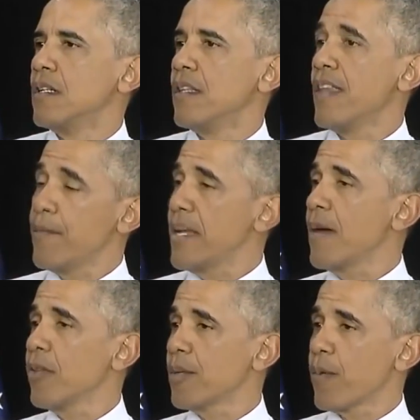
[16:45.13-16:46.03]
they've been
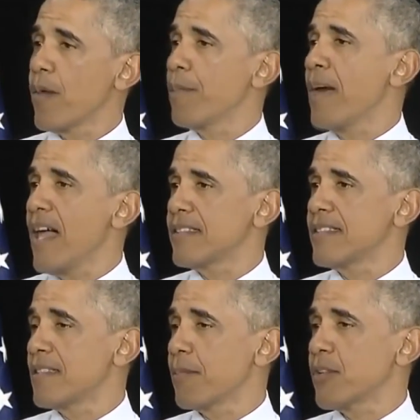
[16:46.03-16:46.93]
able to promote
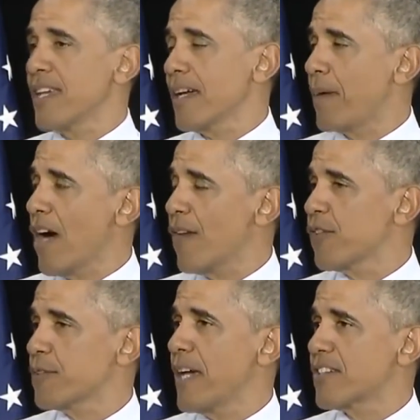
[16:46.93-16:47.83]
policies that protect
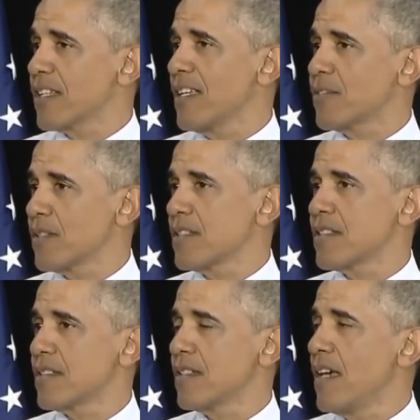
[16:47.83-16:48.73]
powerful special
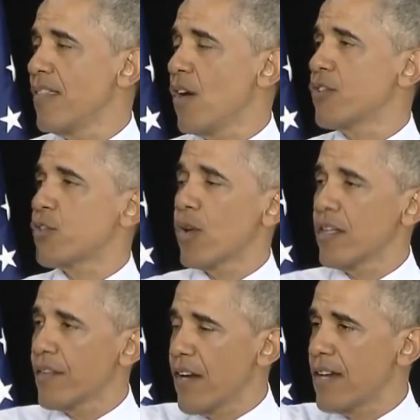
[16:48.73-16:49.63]
interests and those who are
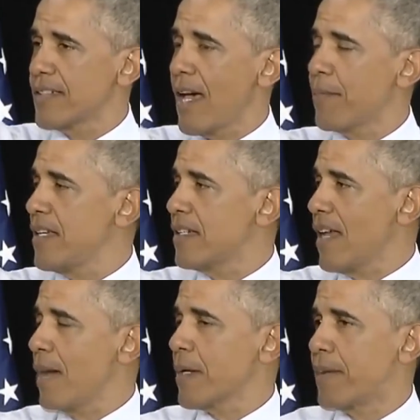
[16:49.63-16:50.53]
at the very top of the
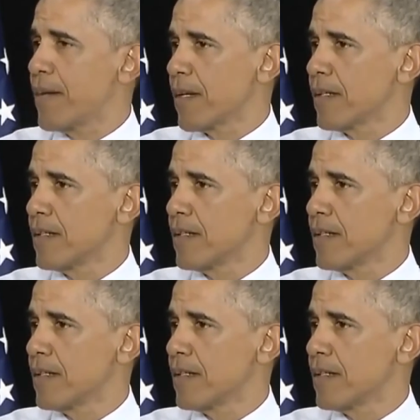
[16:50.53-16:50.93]
economic pyramid.